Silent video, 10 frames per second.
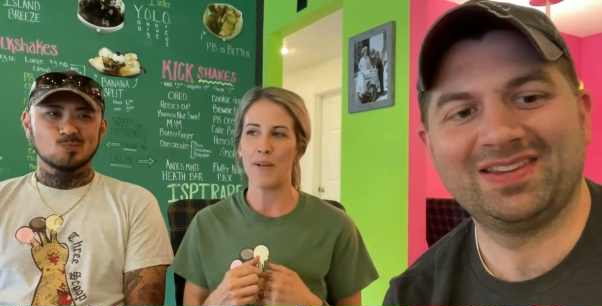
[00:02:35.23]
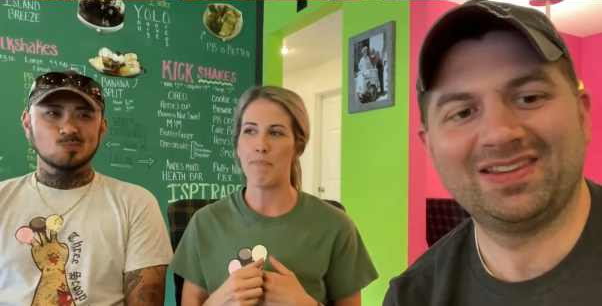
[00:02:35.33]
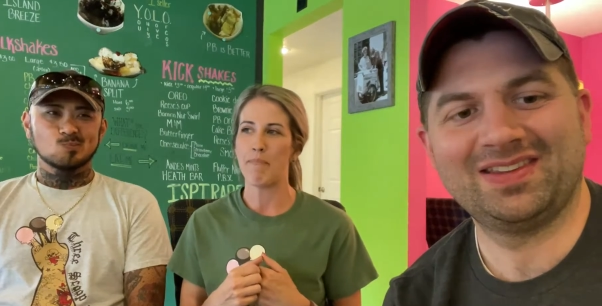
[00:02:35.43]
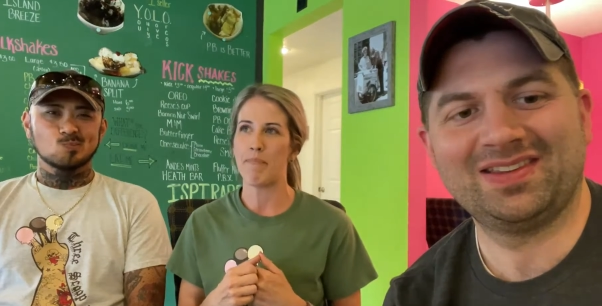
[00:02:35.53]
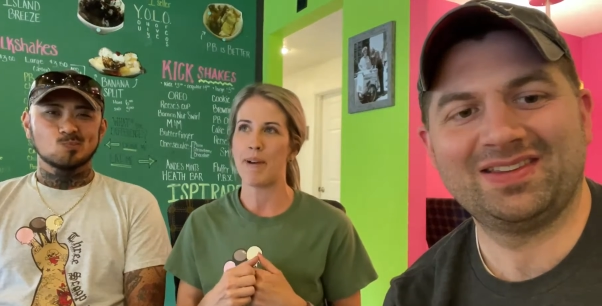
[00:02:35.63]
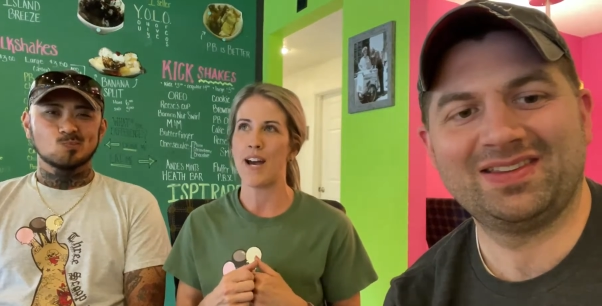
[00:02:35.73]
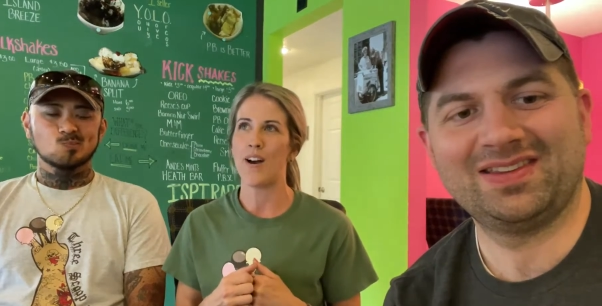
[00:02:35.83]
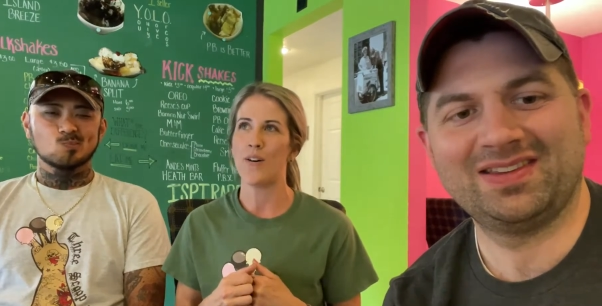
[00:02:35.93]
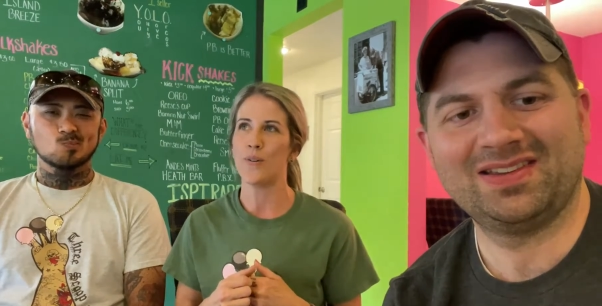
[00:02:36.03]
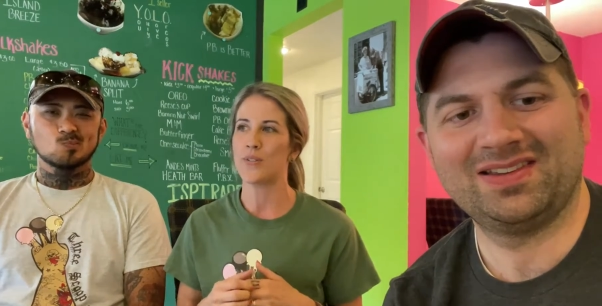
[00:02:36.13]

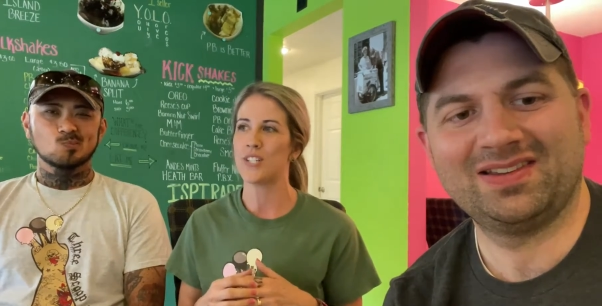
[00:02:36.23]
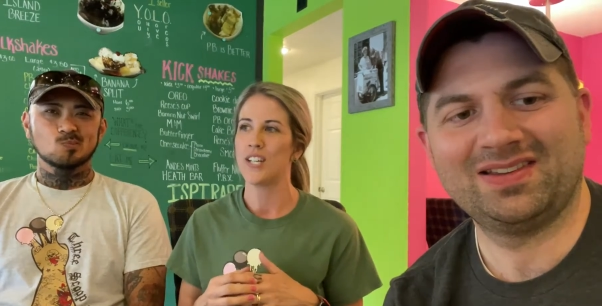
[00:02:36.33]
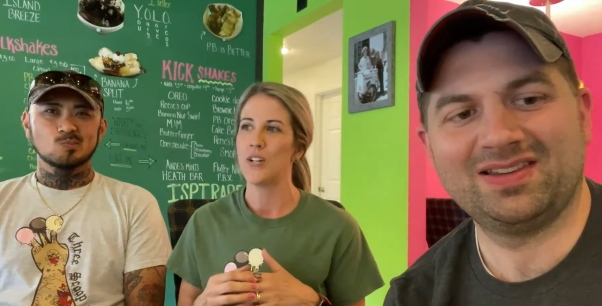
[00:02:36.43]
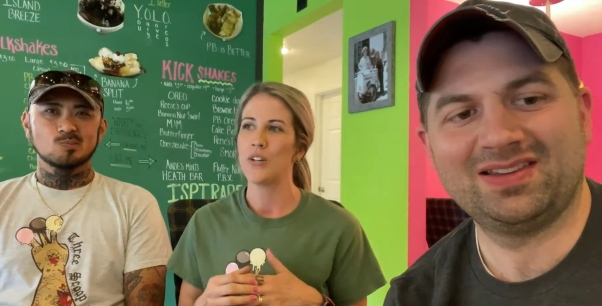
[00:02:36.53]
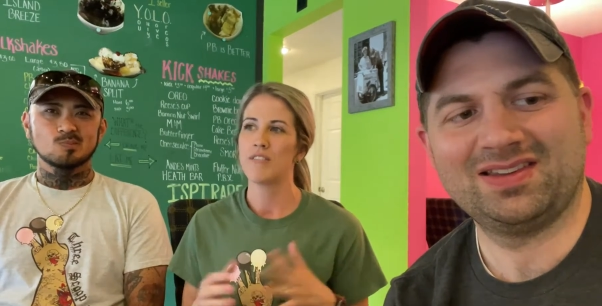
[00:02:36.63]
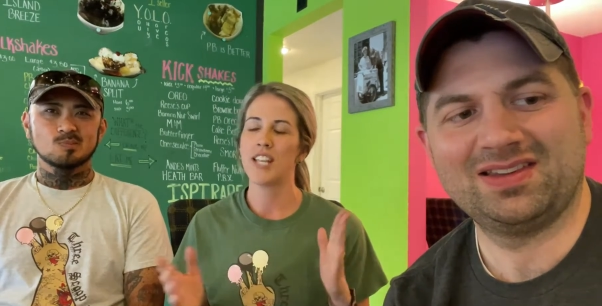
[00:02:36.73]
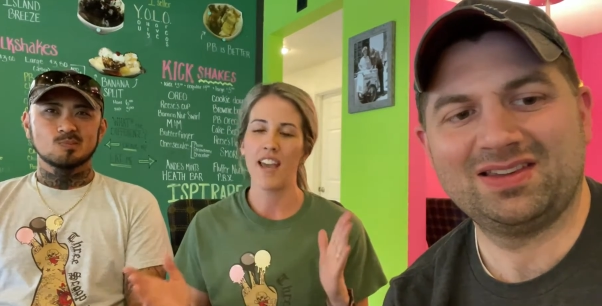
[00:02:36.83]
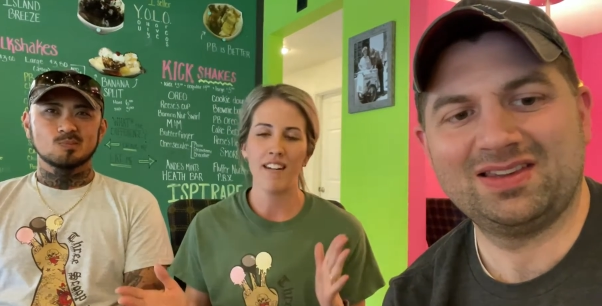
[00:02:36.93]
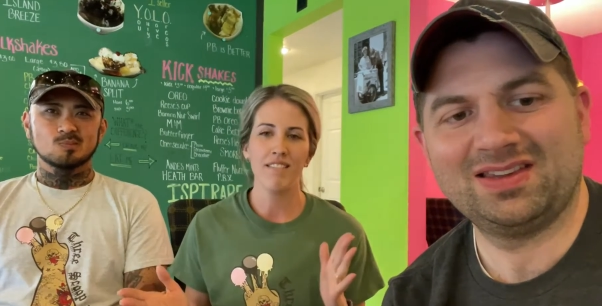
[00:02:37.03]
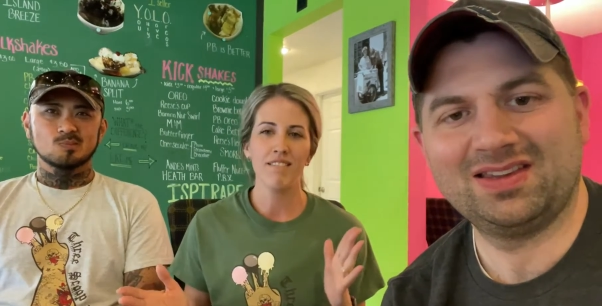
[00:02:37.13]
Speaker 1: about
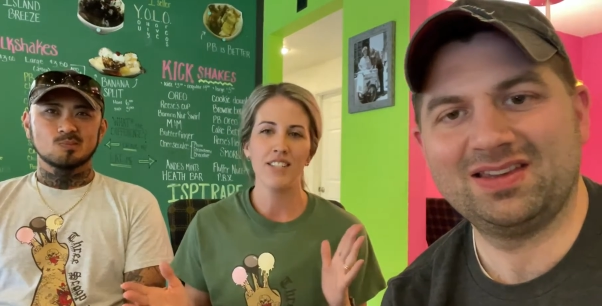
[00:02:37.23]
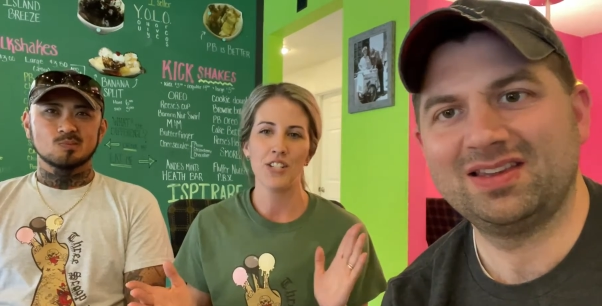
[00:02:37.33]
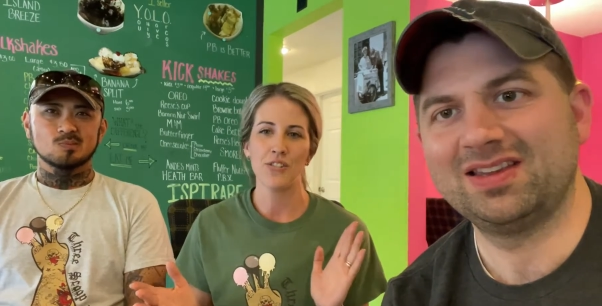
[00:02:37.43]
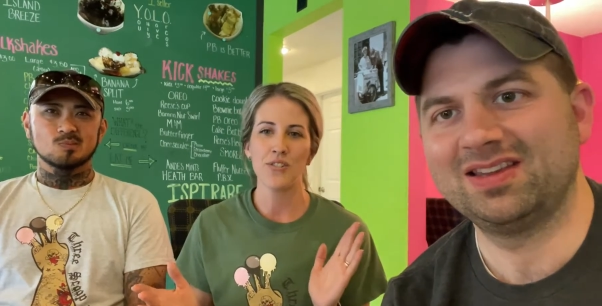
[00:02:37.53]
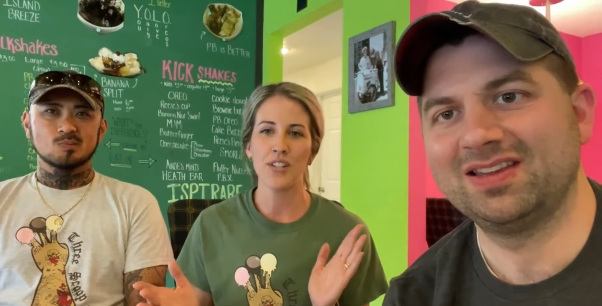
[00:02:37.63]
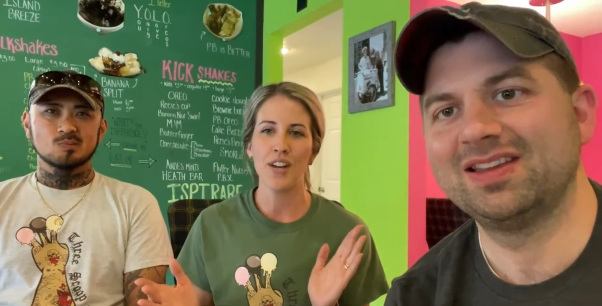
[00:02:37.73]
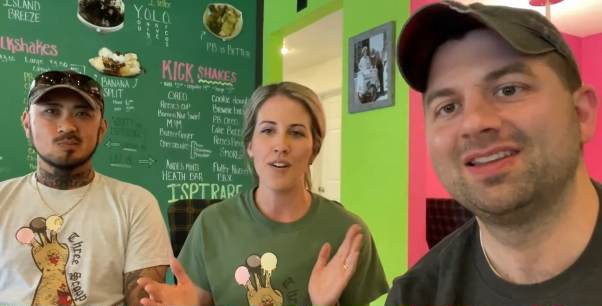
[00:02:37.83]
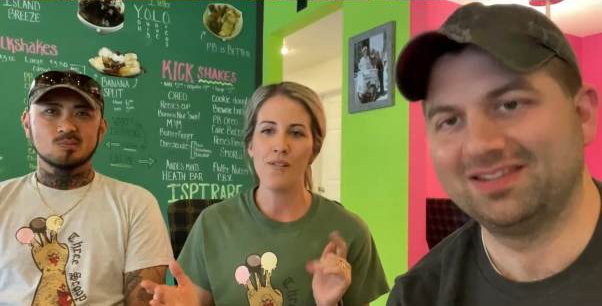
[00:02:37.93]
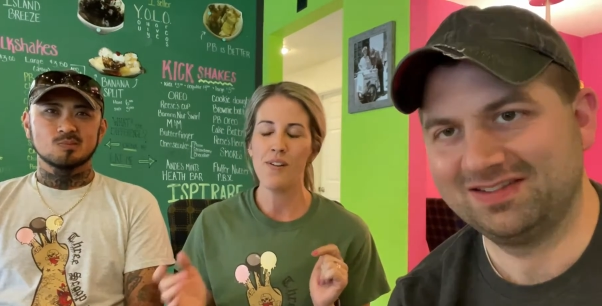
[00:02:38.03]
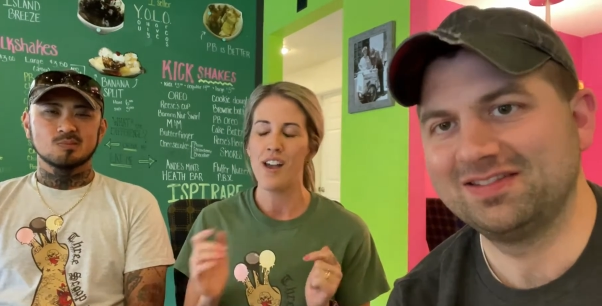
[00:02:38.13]
10 years
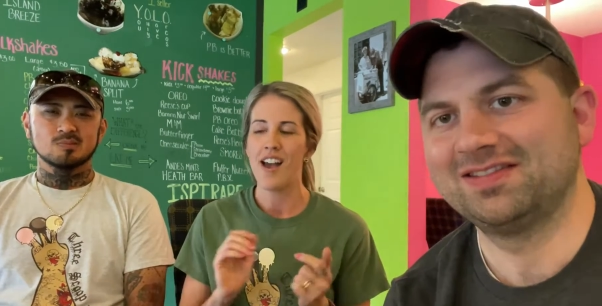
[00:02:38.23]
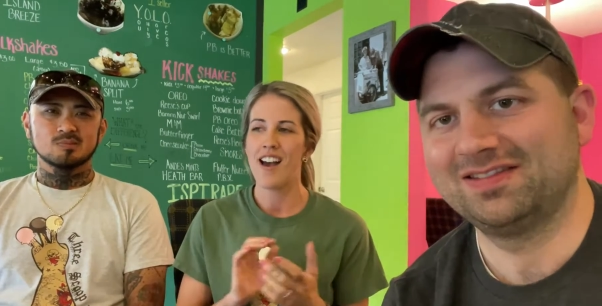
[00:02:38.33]
ago,